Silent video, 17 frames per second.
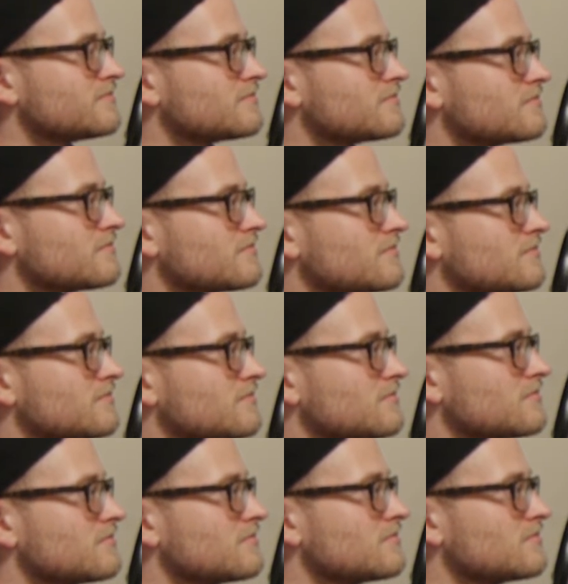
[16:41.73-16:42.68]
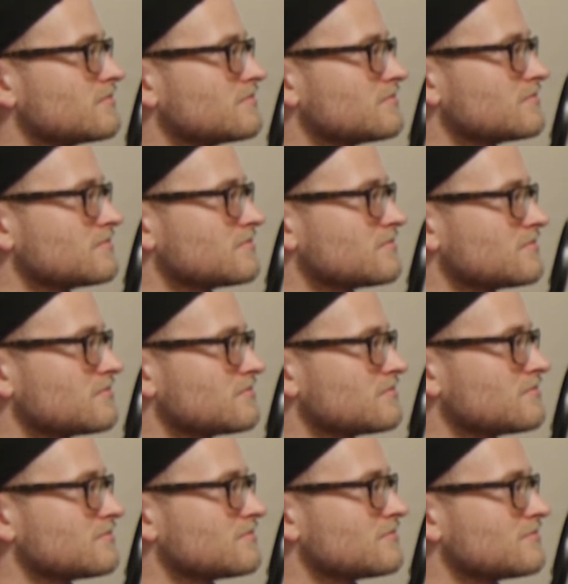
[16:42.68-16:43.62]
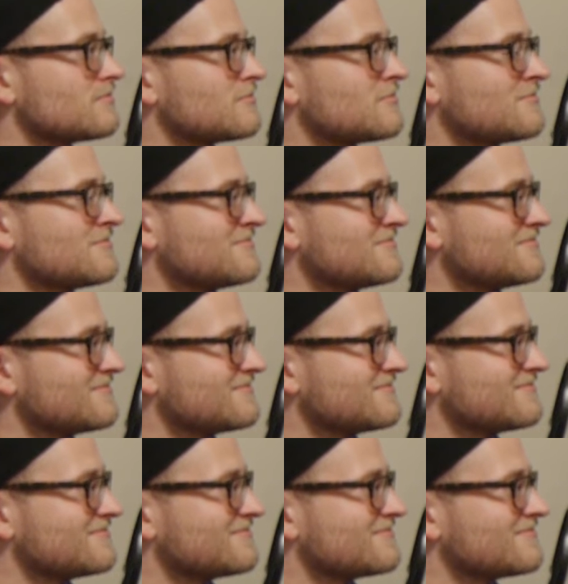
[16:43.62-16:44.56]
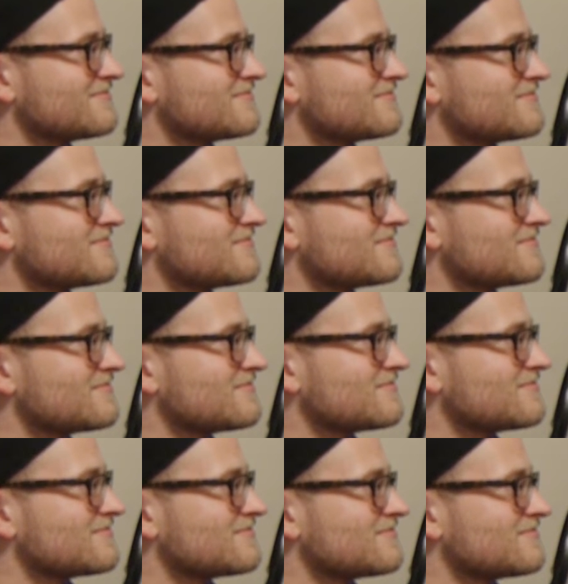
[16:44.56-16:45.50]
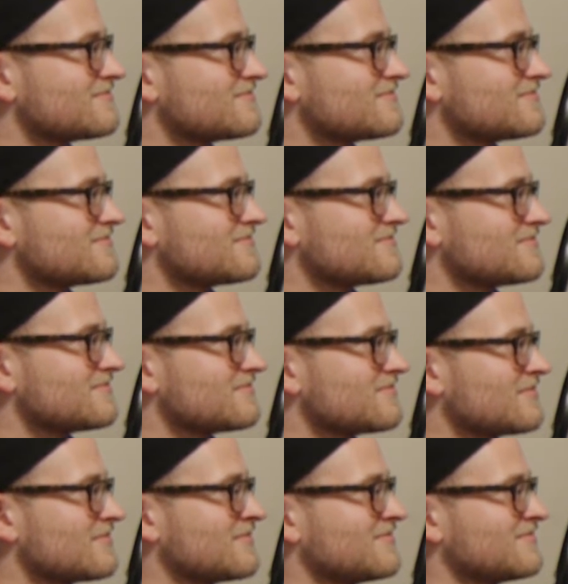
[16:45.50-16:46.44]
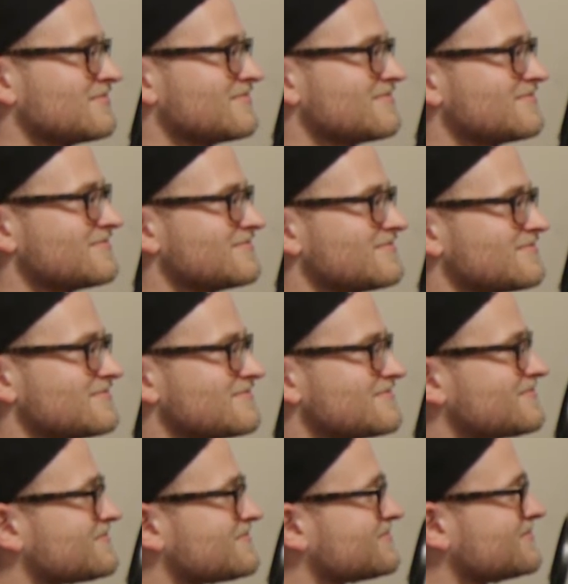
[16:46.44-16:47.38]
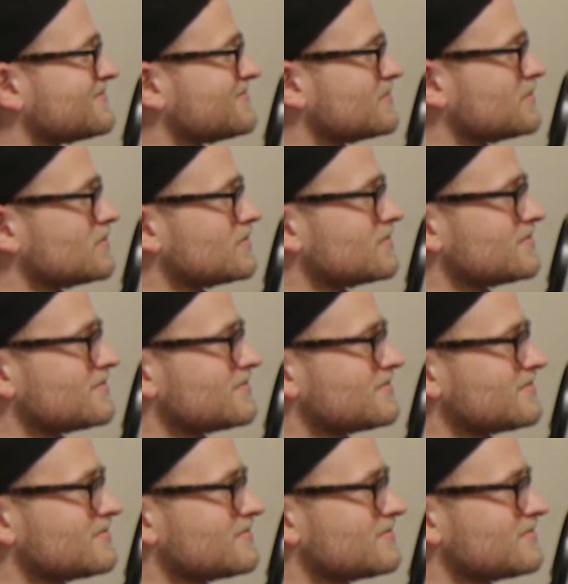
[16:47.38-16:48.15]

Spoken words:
(not speaking)